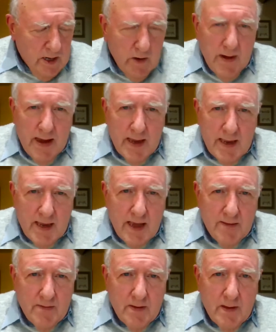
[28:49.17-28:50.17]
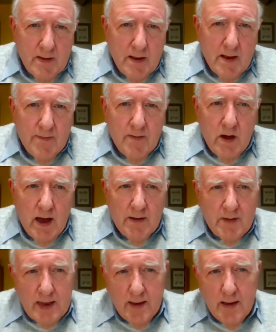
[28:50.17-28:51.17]
287. And if you
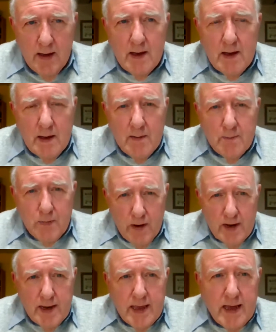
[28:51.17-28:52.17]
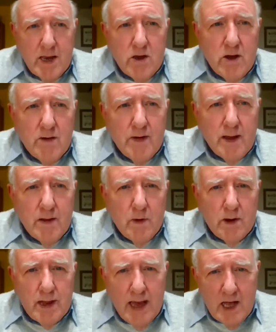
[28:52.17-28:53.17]
have any prayer needs, you have
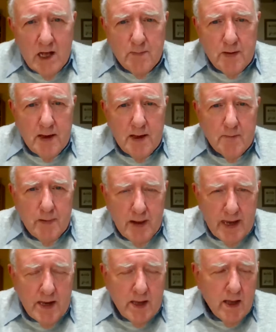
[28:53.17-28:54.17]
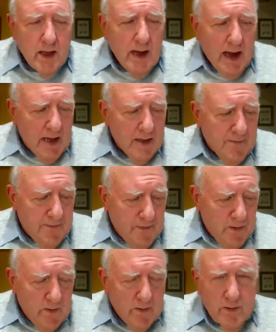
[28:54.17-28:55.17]
one help, please either
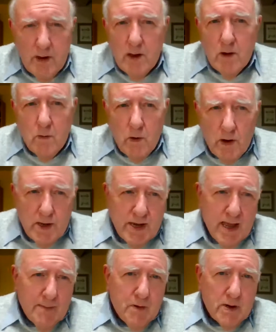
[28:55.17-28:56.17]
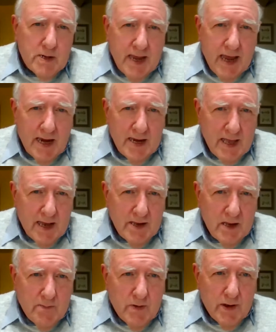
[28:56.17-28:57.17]
phone, WhatsApp, or text that
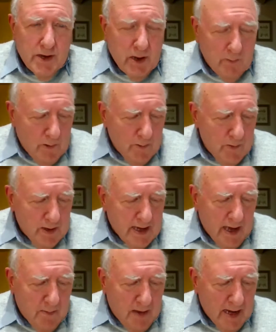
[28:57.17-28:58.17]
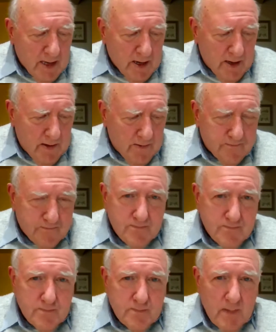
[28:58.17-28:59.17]
number, and someone will get back to you.
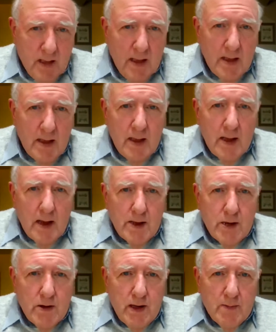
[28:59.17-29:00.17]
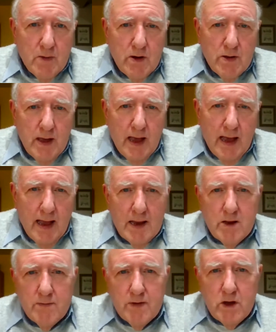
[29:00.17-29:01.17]
And so I'm going to
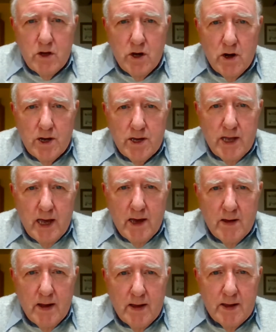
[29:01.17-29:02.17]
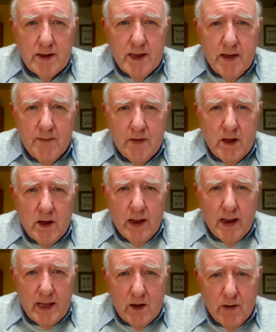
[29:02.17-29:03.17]
hand over to George now, see if he's got
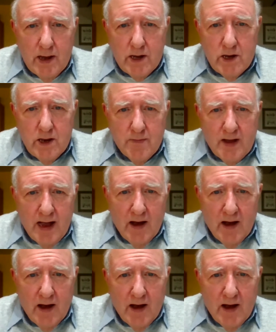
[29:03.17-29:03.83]
any questions for